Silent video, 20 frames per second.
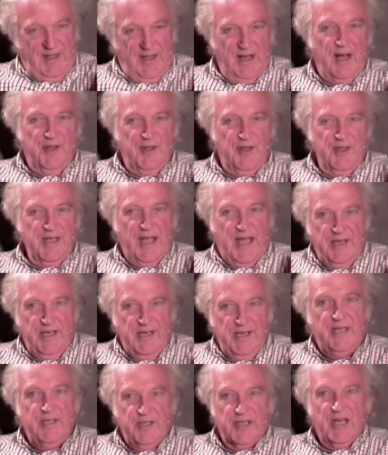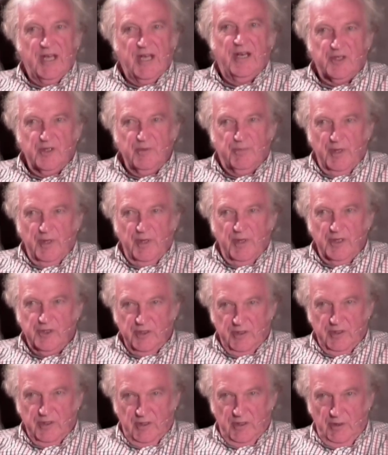I think any intelligent
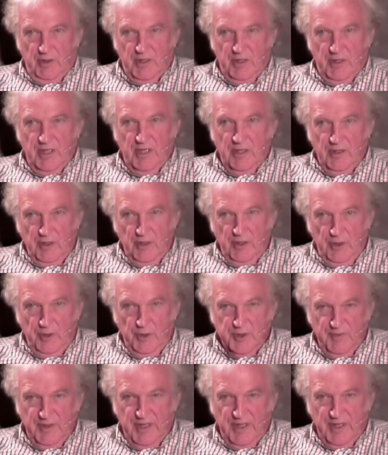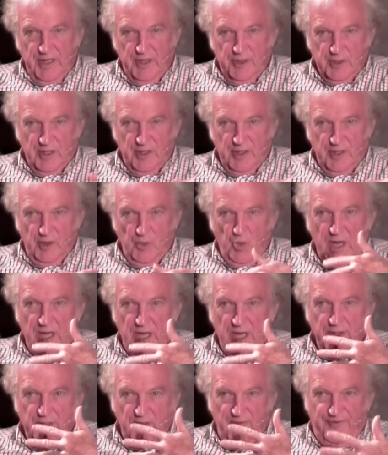person looking at the laws of nature and the
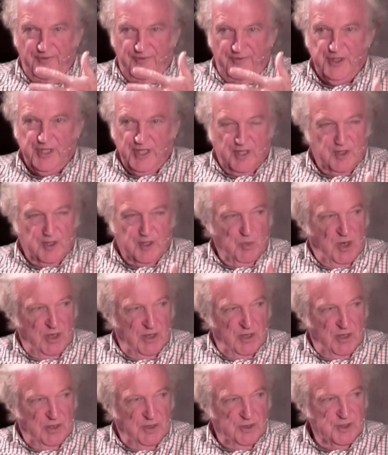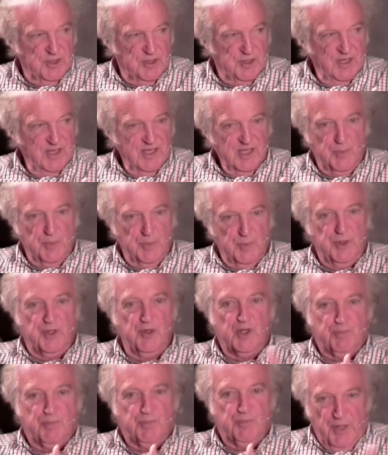way that physics works to
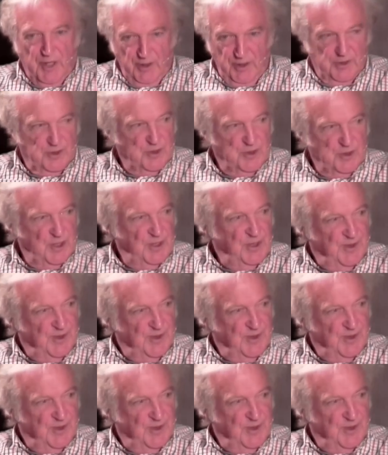produce biology